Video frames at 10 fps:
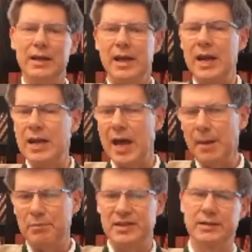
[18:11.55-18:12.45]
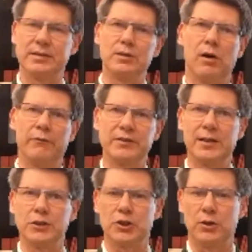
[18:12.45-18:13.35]
In absence of
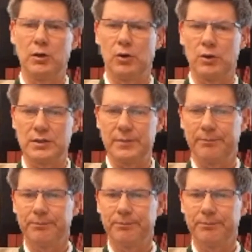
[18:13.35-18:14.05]
such clause,